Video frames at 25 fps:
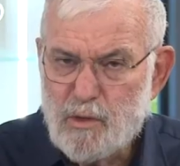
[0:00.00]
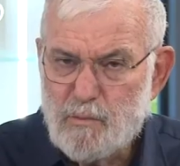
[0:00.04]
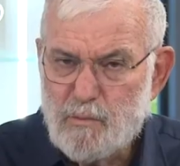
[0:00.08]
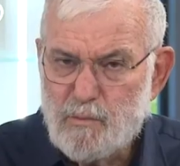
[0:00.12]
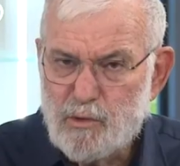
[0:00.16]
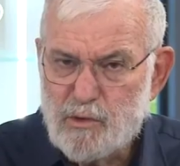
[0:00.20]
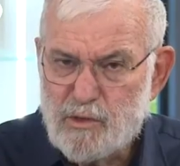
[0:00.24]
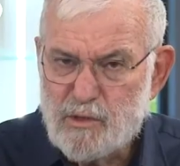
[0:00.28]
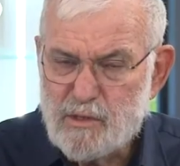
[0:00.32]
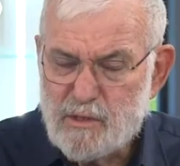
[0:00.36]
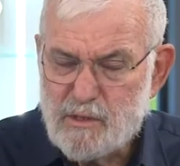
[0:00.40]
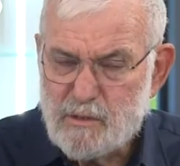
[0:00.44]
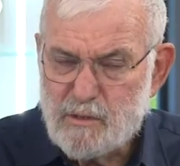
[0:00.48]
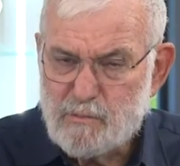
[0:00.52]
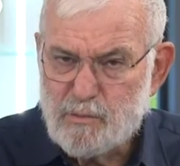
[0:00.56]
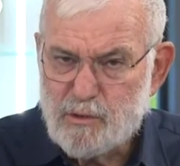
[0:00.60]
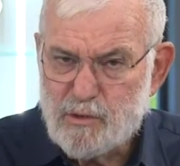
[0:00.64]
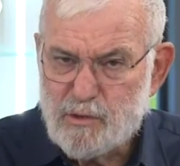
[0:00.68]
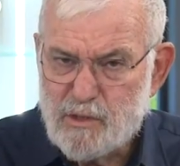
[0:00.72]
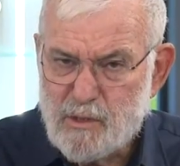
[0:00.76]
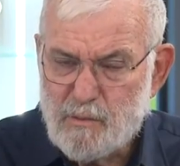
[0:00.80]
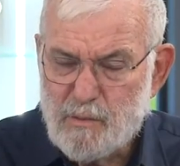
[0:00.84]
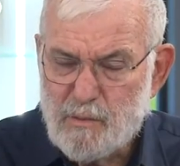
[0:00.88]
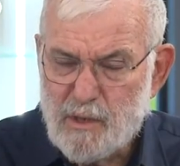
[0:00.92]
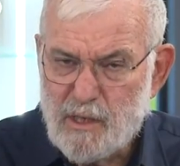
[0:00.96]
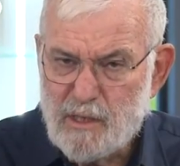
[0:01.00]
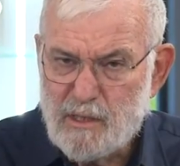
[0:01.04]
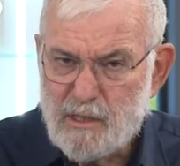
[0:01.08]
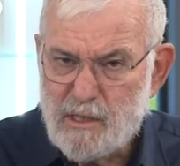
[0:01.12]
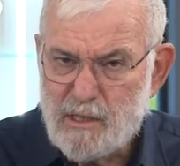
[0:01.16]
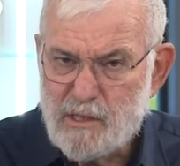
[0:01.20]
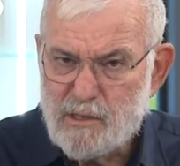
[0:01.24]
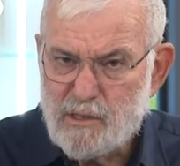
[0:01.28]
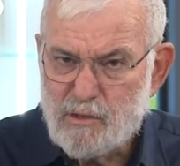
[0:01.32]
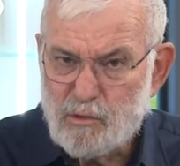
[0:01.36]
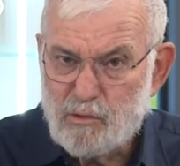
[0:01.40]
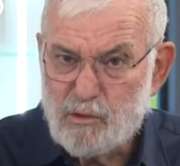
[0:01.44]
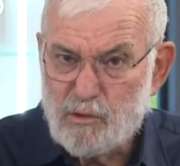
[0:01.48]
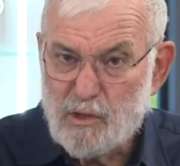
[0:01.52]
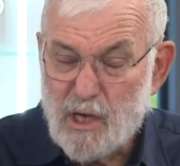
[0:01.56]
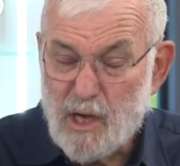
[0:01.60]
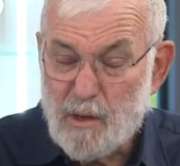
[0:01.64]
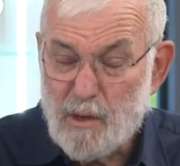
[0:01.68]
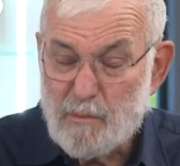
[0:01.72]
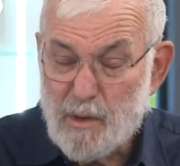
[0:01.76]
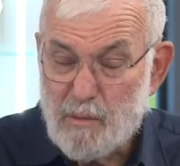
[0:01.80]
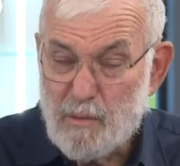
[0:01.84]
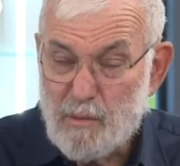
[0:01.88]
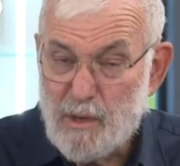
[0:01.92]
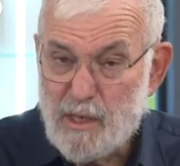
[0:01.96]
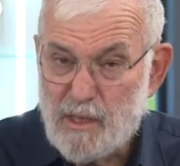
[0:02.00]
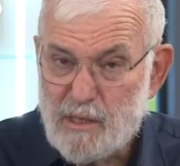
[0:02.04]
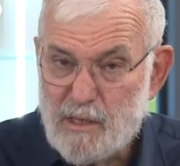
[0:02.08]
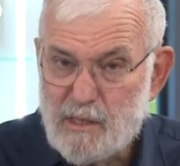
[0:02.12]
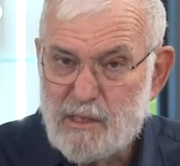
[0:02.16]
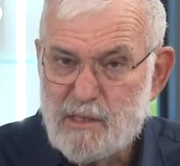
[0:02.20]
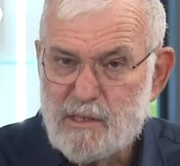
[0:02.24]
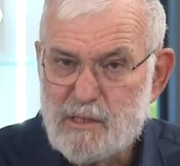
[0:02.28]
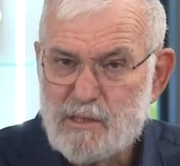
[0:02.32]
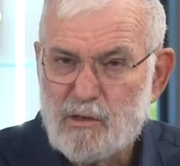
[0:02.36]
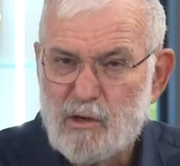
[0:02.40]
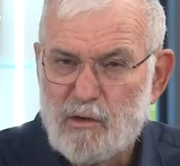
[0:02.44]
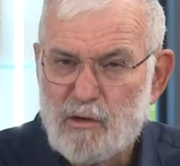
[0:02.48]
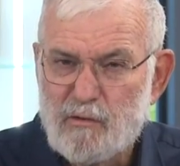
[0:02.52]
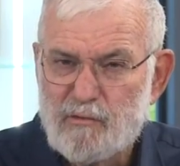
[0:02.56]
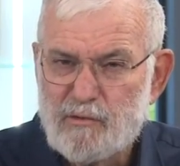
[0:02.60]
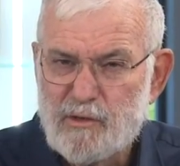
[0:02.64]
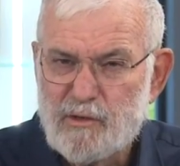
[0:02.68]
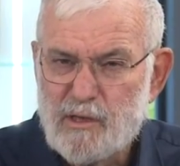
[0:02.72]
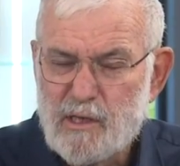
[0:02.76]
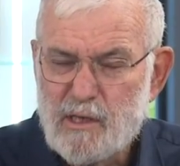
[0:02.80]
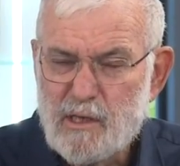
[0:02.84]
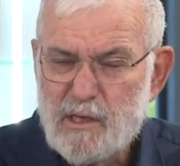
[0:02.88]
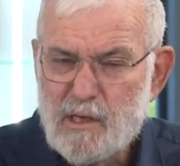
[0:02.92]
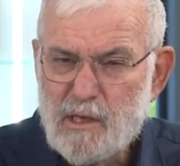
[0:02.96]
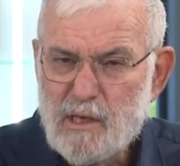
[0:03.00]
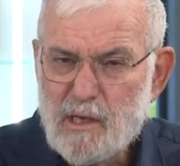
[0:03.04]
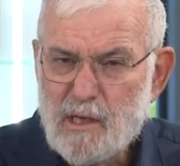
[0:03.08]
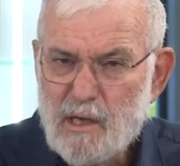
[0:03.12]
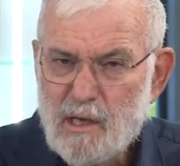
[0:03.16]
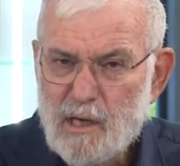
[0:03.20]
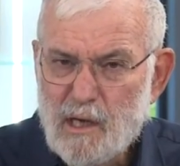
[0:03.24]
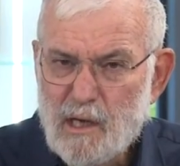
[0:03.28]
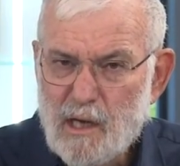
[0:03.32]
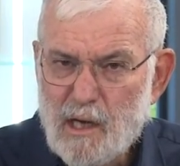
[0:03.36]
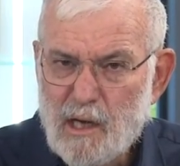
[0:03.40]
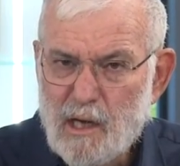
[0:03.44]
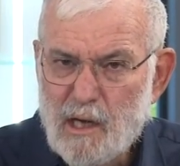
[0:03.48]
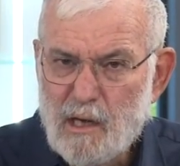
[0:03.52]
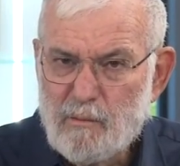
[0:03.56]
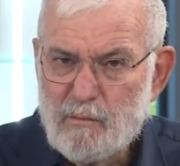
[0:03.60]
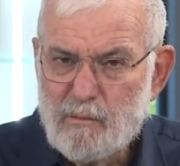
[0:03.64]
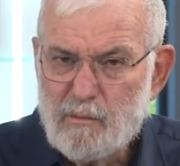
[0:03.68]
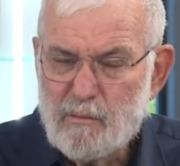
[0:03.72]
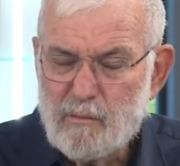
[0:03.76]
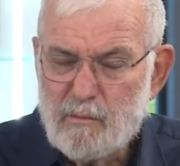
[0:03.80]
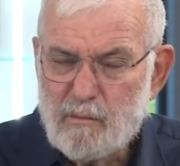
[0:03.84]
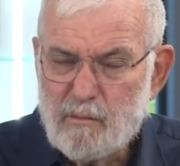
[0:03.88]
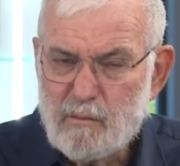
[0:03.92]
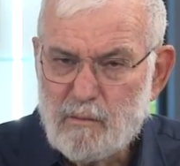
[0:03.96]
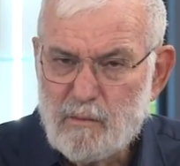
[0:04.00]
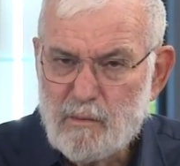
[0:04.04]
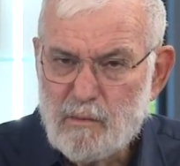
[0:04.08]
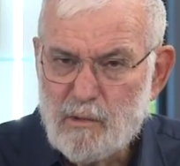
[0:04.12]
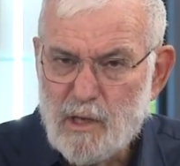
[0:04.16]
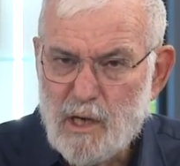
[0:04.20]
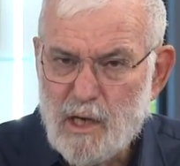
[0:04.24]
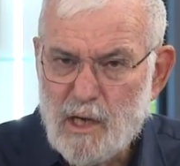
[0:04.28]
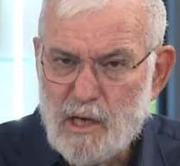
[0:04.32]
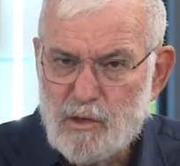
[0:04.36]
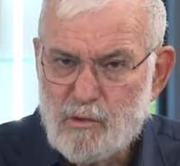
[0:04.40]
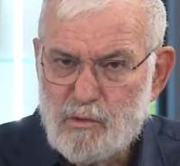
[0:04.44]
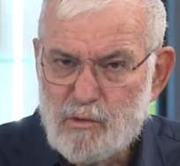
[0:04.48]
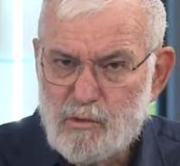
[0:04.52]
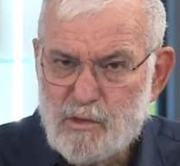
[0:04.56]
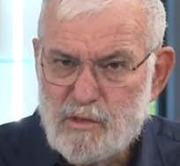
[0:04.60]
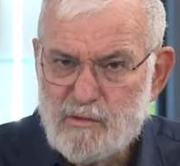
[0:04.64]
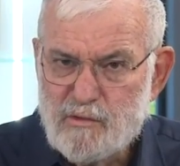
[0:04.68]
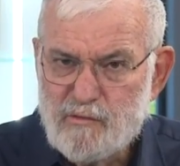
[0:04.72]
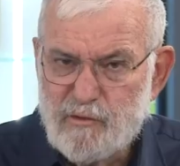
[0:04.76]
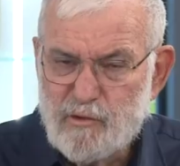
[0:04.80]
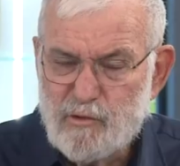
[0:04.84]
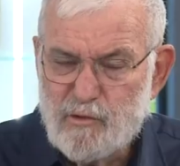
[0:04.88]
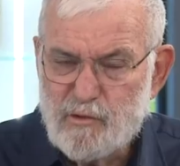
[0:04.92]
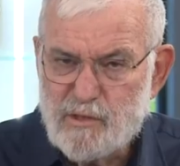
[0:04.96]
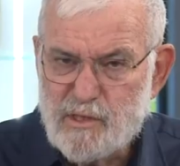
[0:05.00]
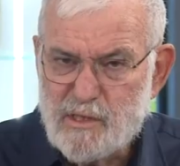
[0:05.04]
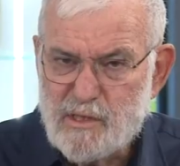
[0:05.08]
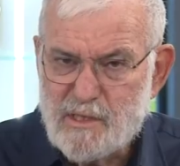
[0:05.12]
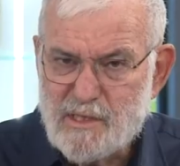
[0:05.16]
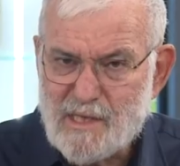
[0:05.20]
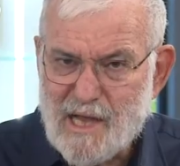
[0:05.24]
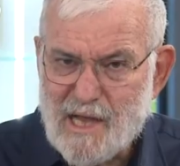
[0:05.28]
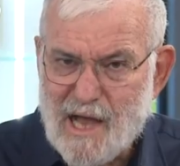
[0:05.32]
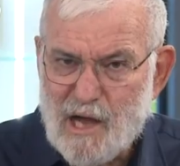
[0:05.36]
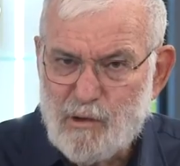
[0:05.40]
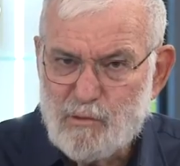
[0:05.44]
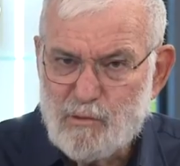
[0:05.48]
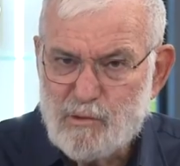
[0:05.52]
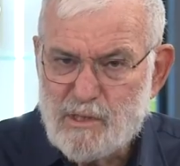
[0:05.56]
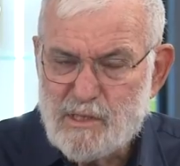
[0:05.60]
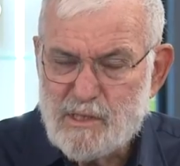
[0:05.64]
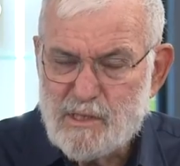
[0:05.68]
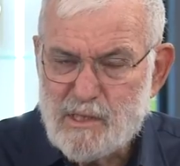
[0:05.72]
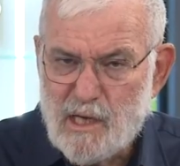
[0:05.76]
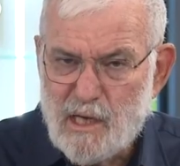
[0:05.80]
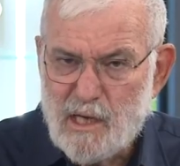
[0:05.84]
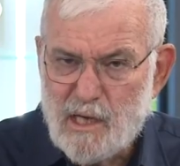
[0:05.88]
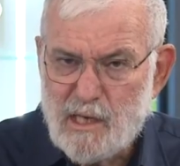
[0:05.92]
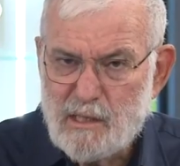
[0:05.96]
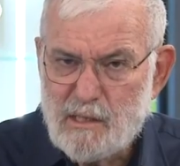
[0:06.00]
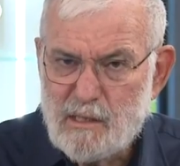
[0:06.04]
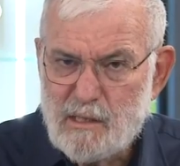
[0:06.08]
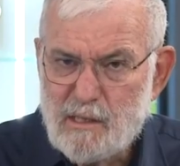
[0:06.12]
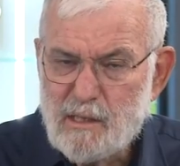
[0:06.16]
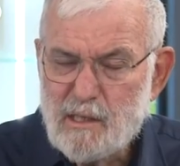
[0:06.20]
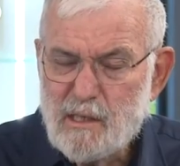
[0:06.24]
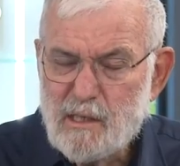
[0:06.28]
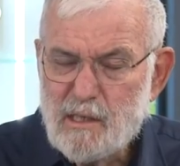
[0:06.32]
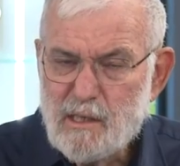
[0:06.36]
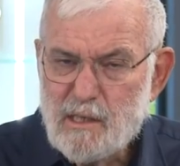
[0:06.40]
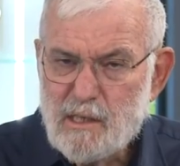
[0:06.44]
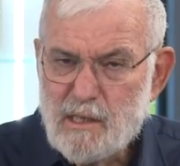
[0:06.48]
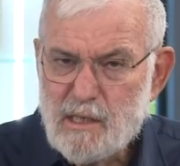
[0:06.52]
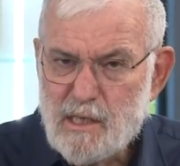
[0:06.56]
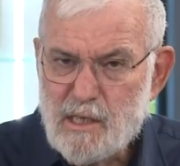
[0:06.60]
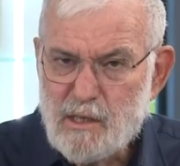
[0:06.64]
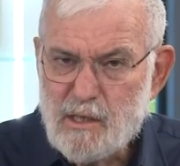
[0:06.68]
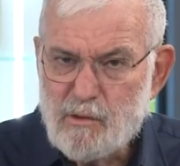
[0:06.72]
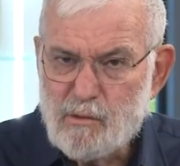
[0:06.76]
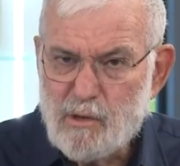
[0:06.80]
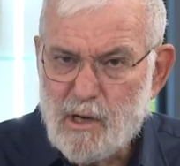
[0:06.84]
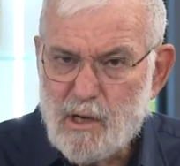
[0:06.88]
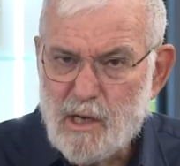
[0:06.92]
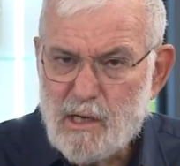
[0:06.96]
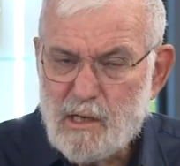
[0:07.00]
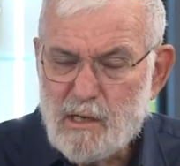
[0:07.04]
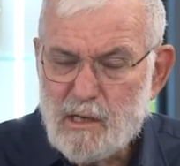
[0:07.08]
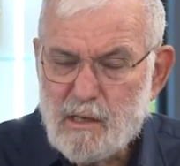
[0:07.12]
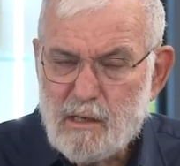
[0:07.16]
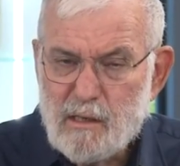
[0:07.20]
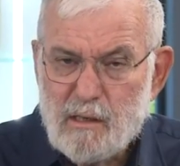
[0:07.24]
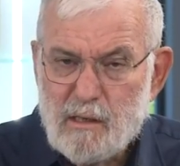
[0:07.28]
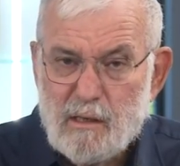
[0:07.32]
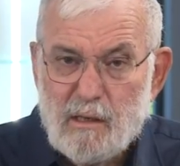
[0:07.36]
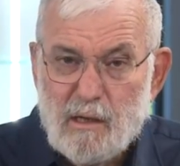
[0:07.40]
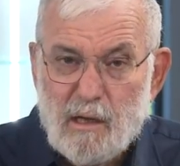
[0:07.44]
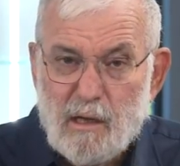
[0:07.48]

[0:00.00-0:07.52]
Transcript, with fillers: to the possibilities or the capabilities of the um, Al-Quds forces outside Iran,